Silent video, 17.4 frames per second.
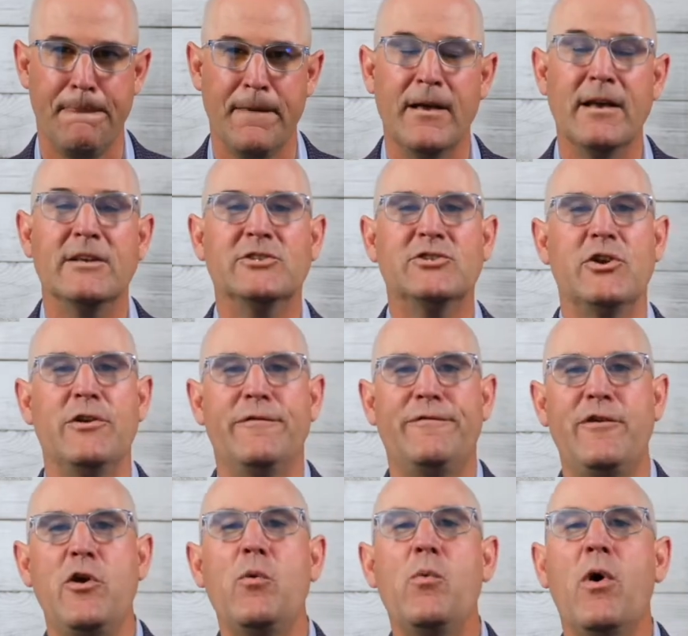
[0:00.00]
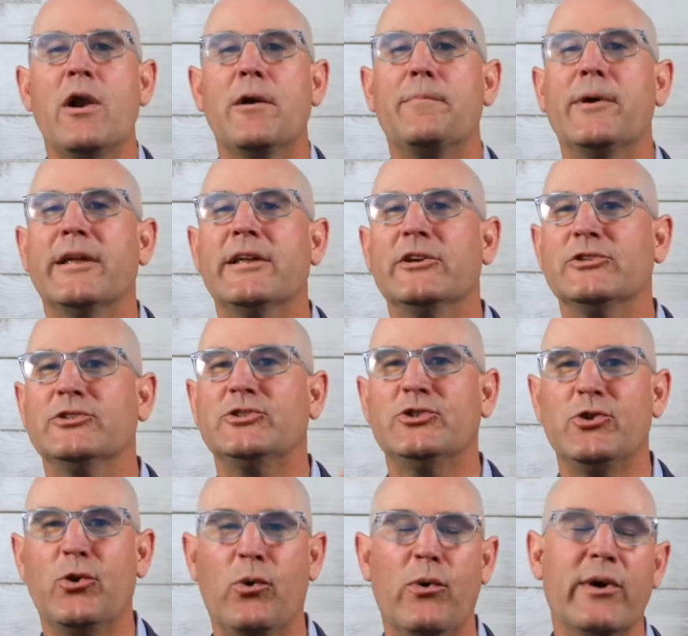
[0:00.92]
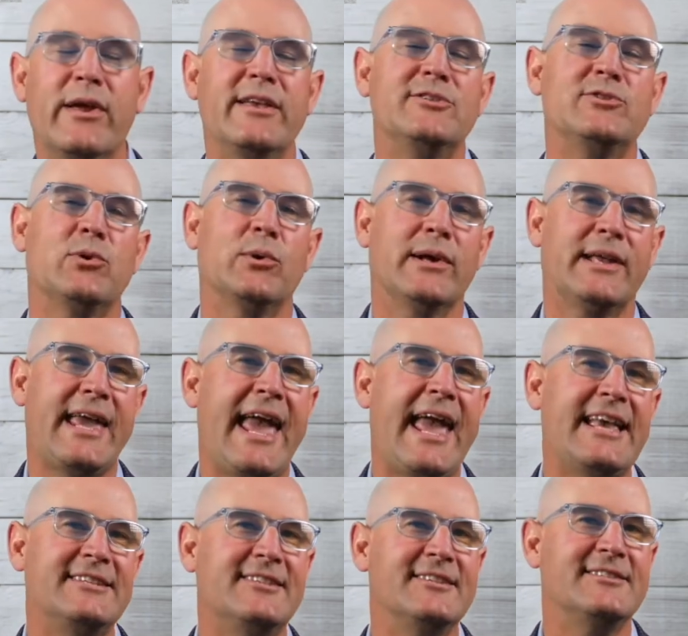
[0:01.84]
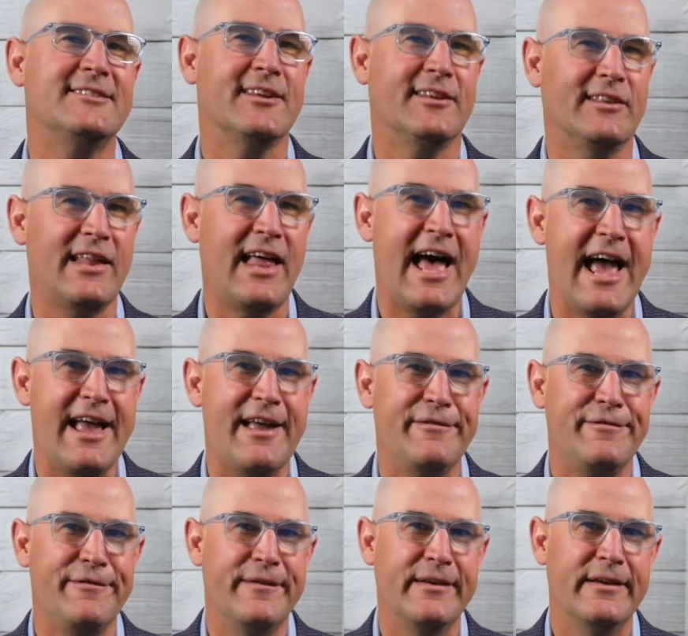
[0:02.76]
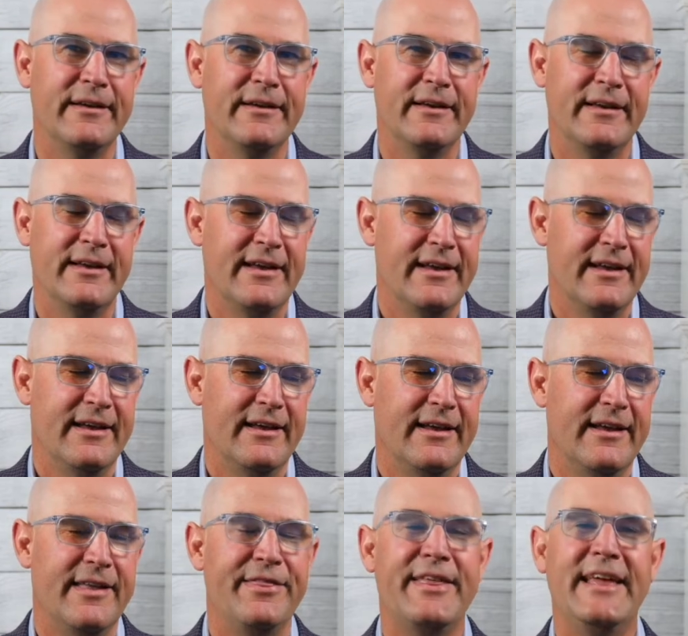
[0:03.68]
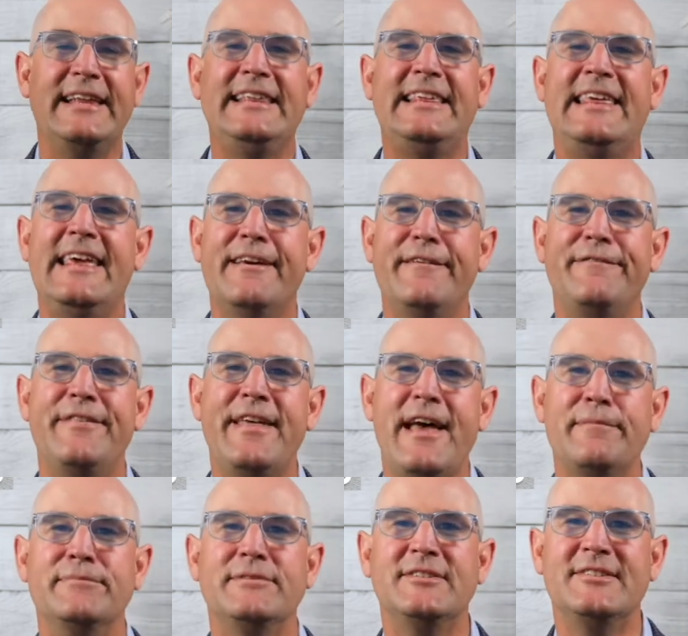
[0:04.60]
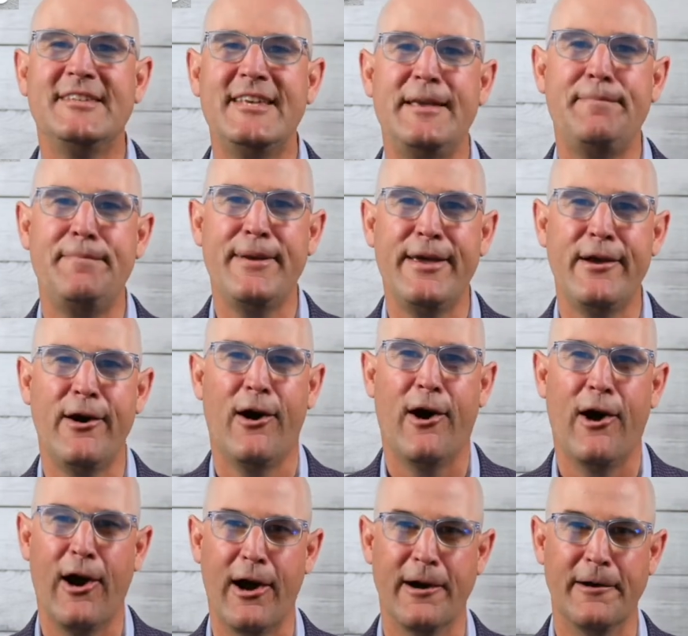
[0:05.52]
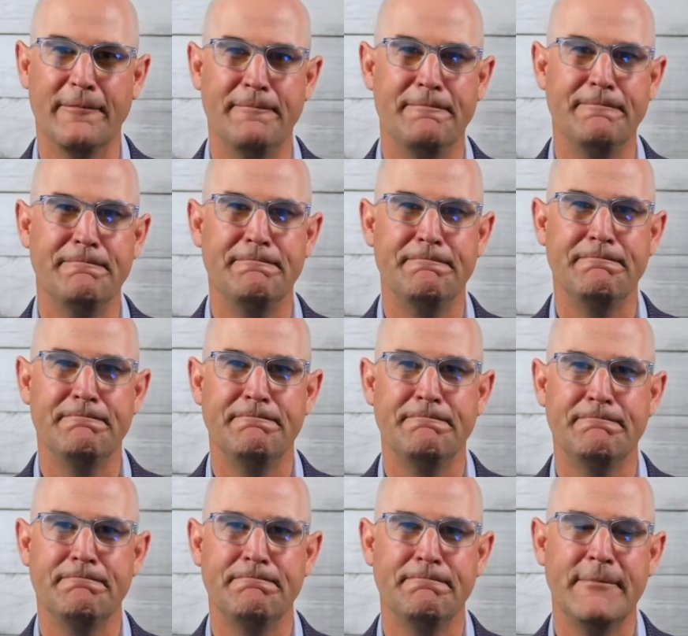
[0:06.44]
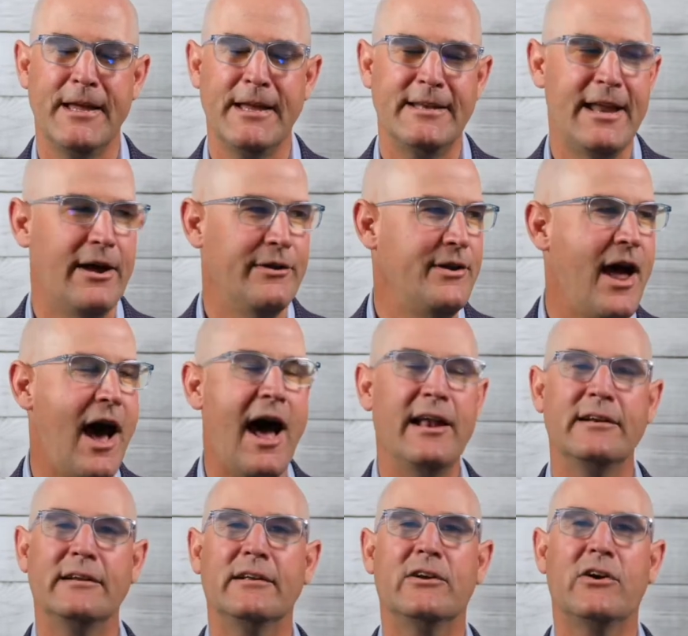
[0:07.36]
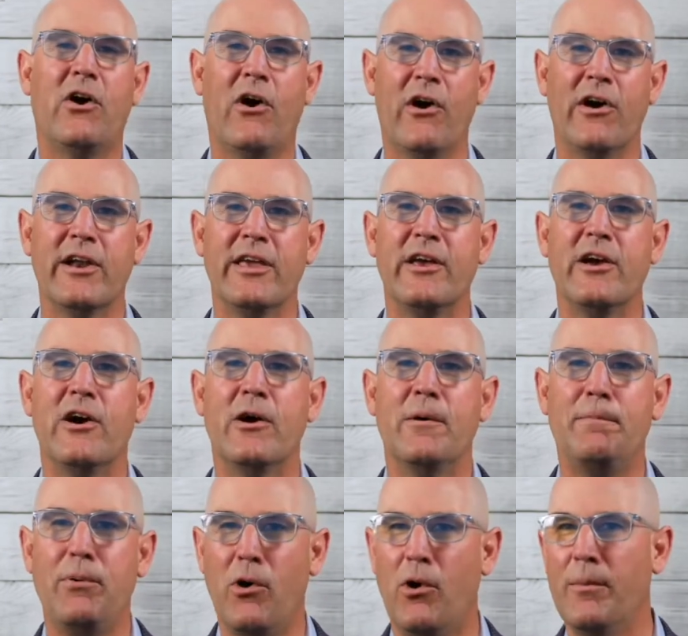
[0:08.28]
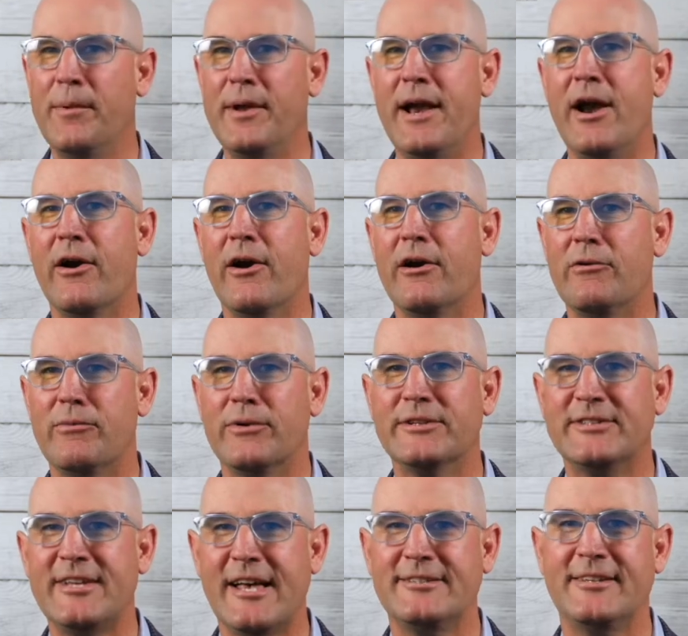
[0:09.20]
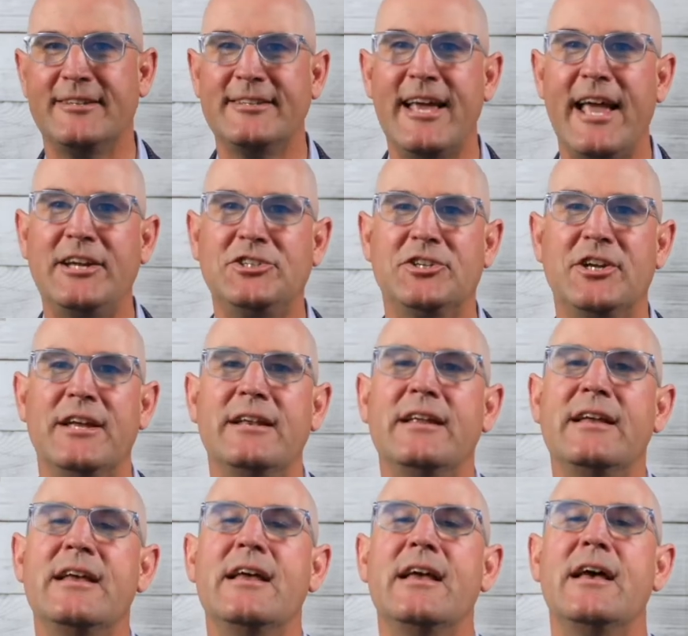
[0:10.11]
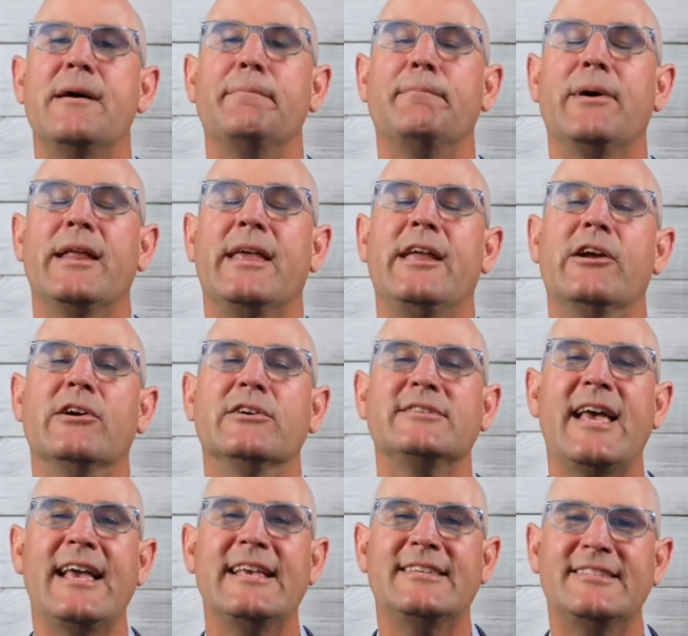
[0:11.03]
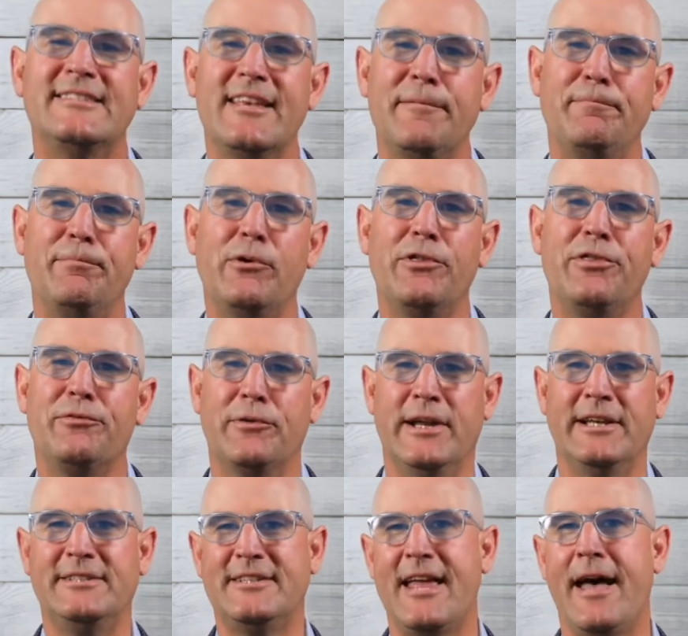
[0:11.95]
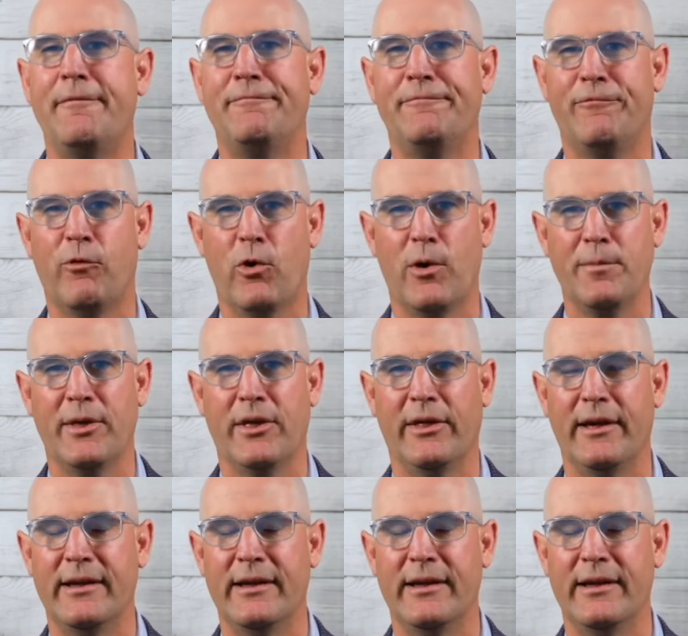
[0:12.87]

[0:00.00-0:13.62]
So if you want to bring your stories or cases to life, then give them CPR. Now, not cardiopulmonary resuscitation, but here's a simple 3-step formula.